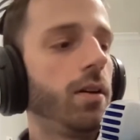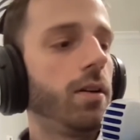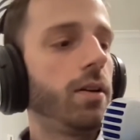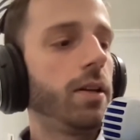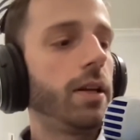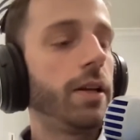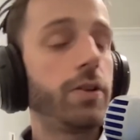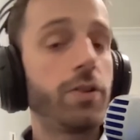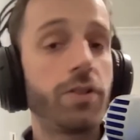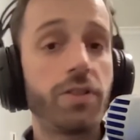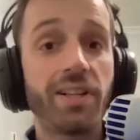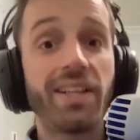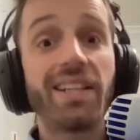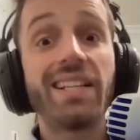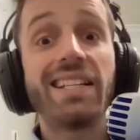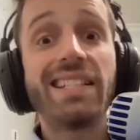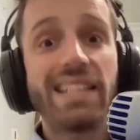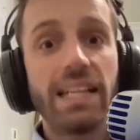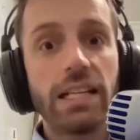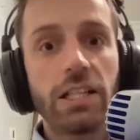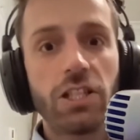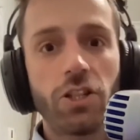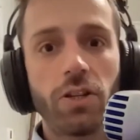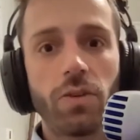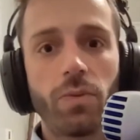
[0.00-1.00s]
Now there's a
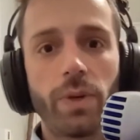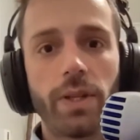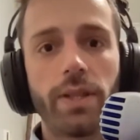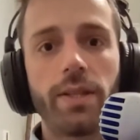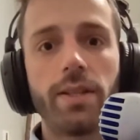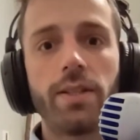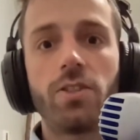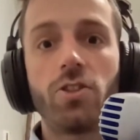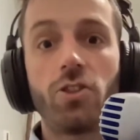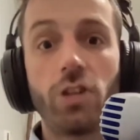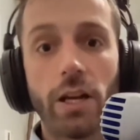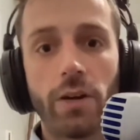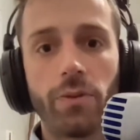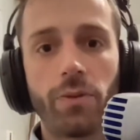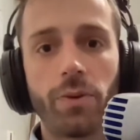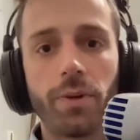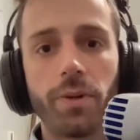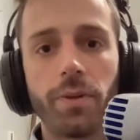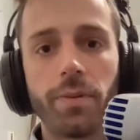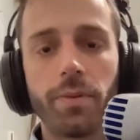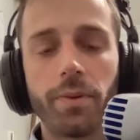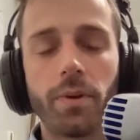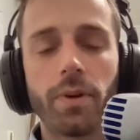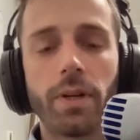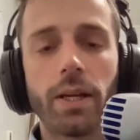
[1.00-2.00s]
condition with this general,
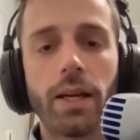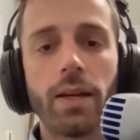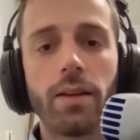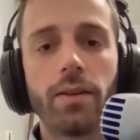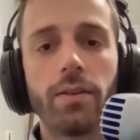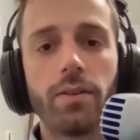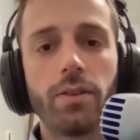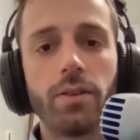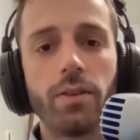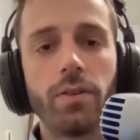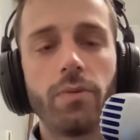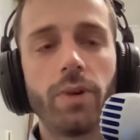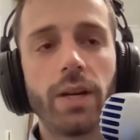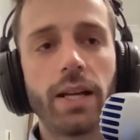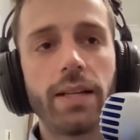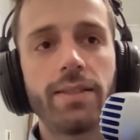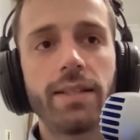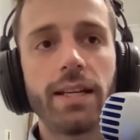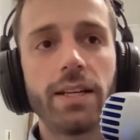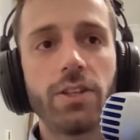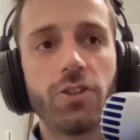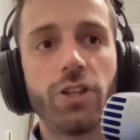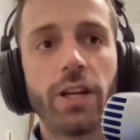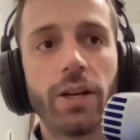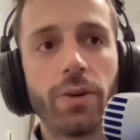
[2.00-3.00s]
okay? When I
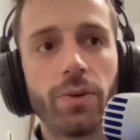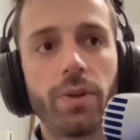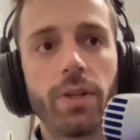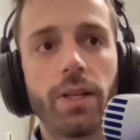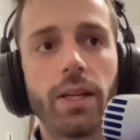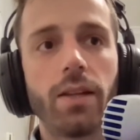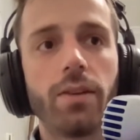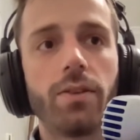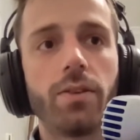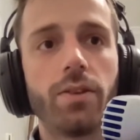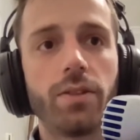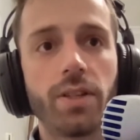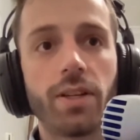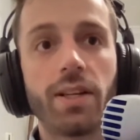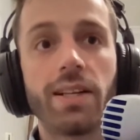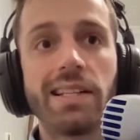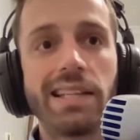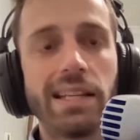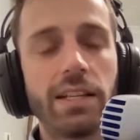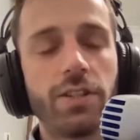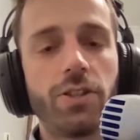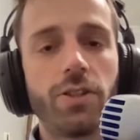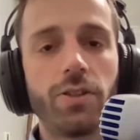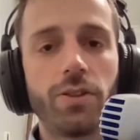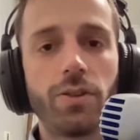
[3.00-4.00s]
say generally, there's a
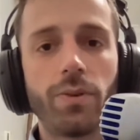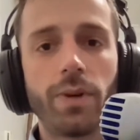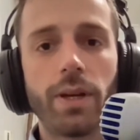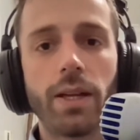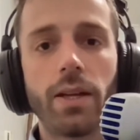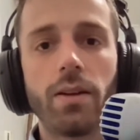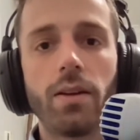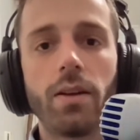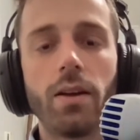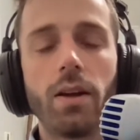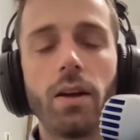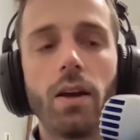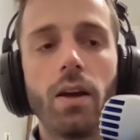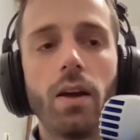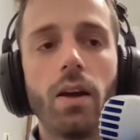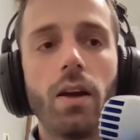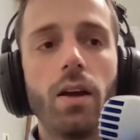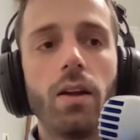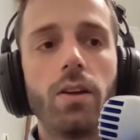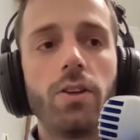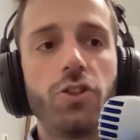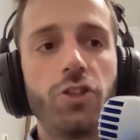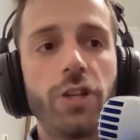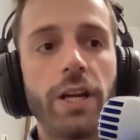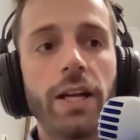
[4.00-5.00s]
condition to it.
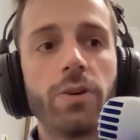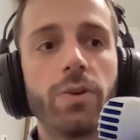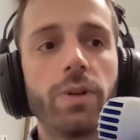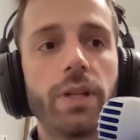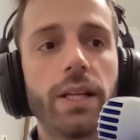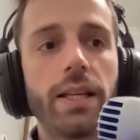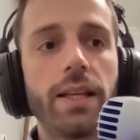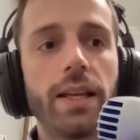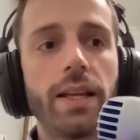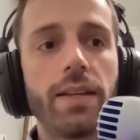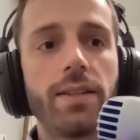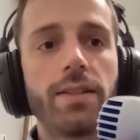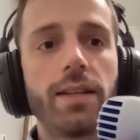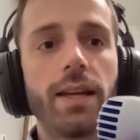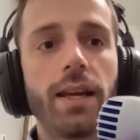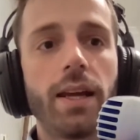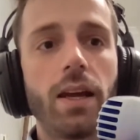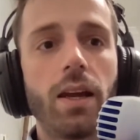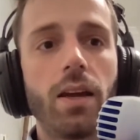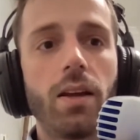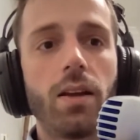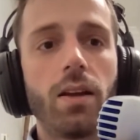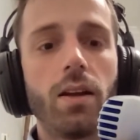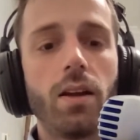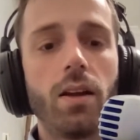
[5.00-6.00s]
Generally, they
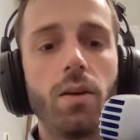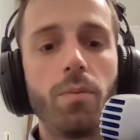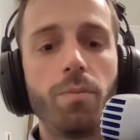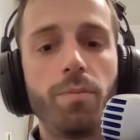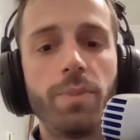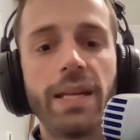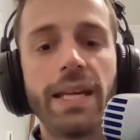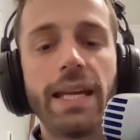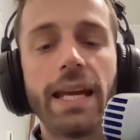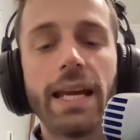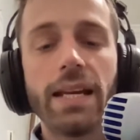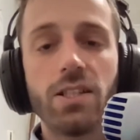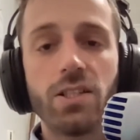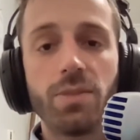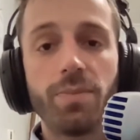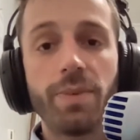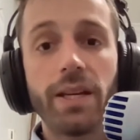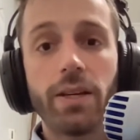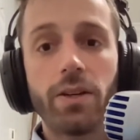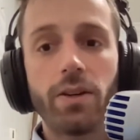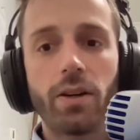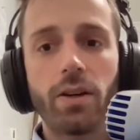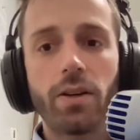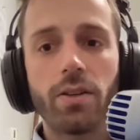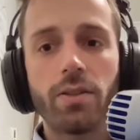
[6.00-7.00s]
say PA
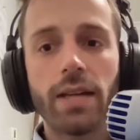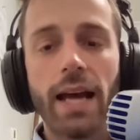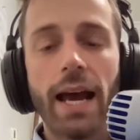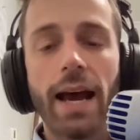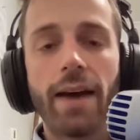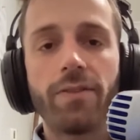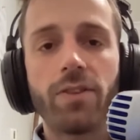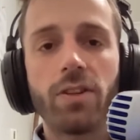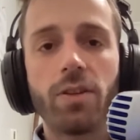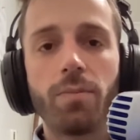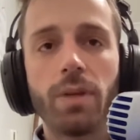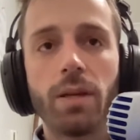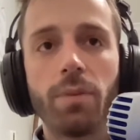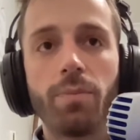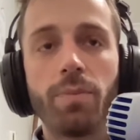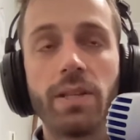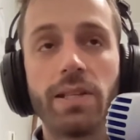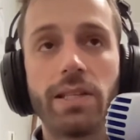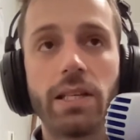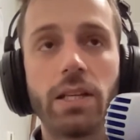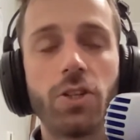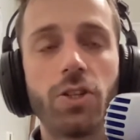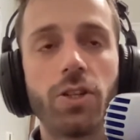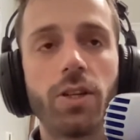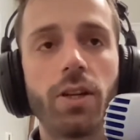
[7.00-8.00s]
speakers have to be
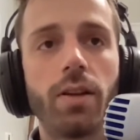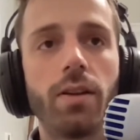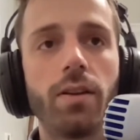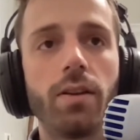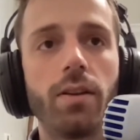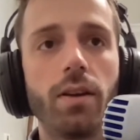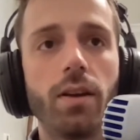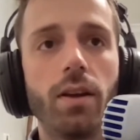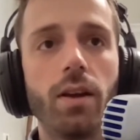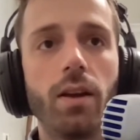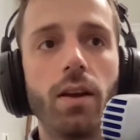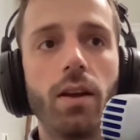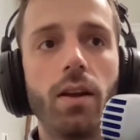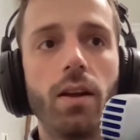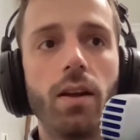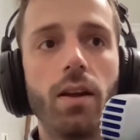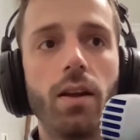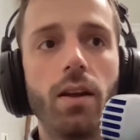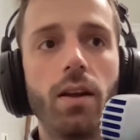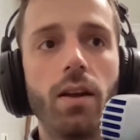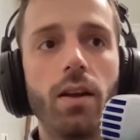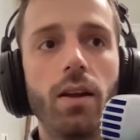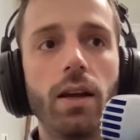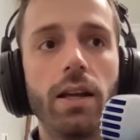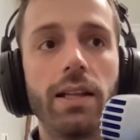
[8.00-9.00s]
positioned
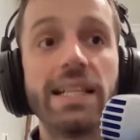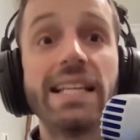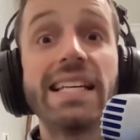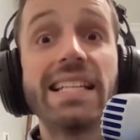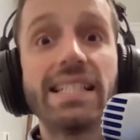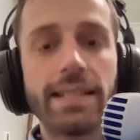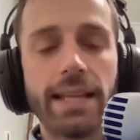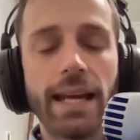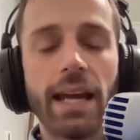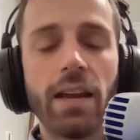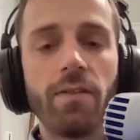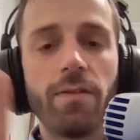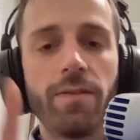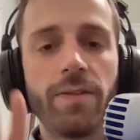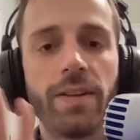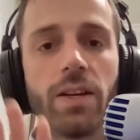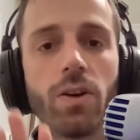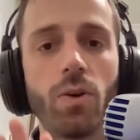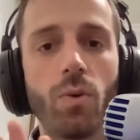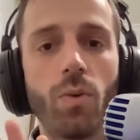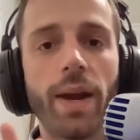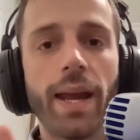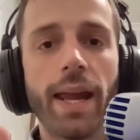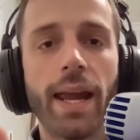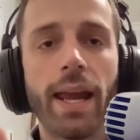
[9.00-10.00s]
at least 10 feet
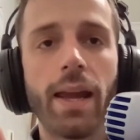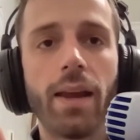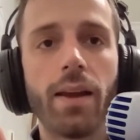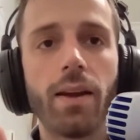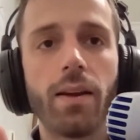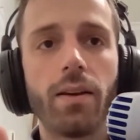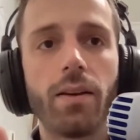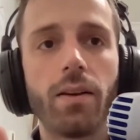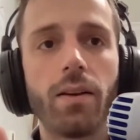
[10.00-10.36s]
away.